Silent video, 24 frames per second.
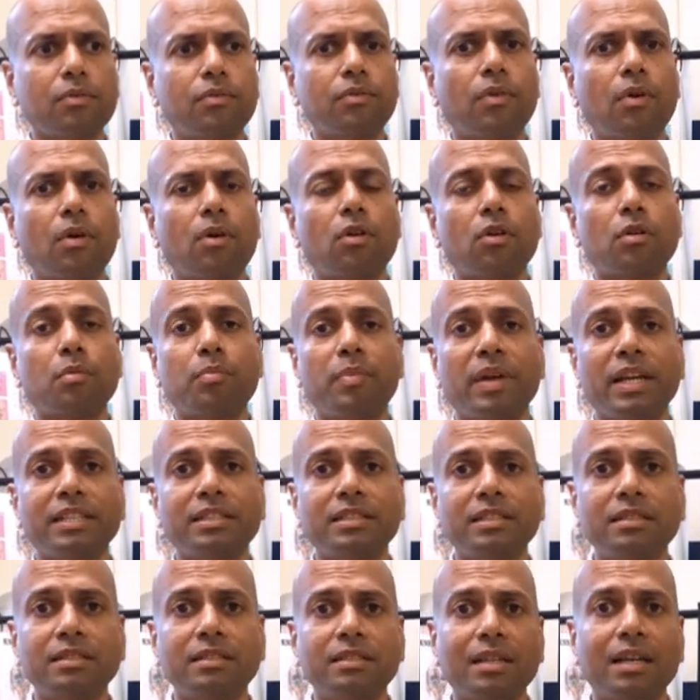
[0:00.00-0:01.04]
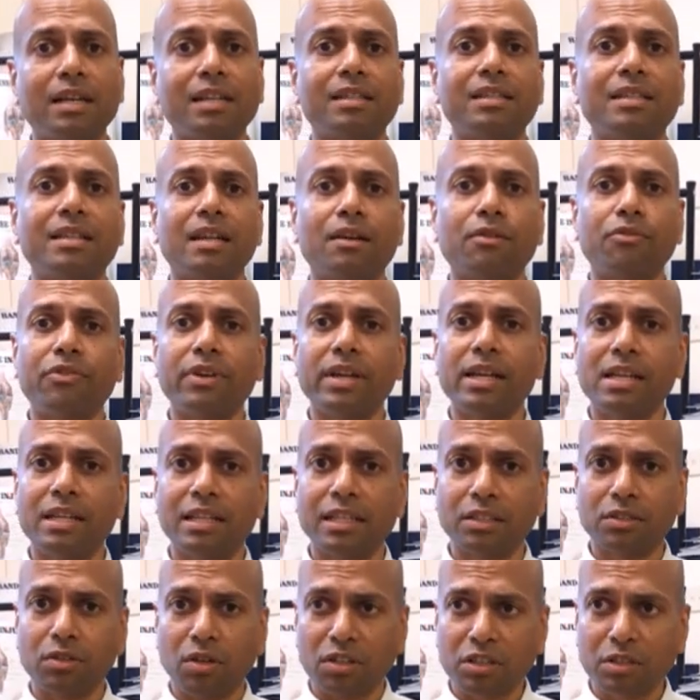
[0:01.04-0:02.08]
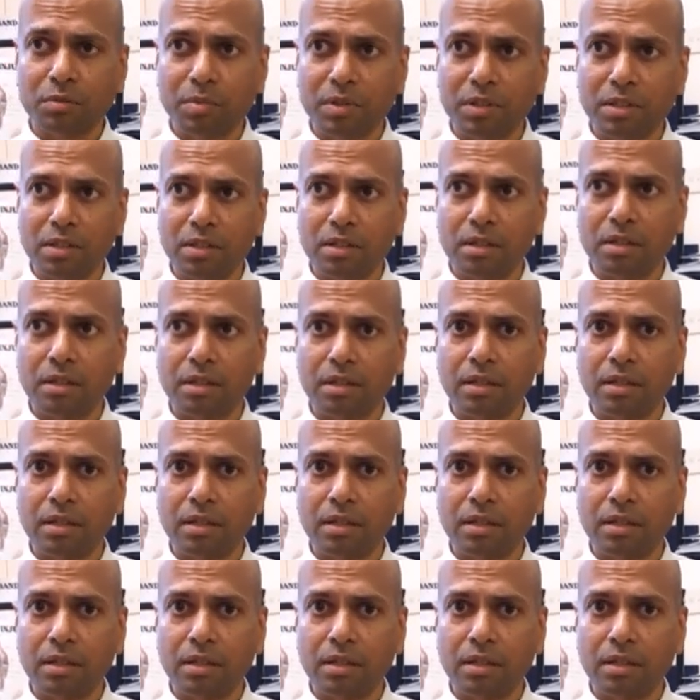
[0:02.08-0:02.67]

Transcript: for patients at North Tees Hospital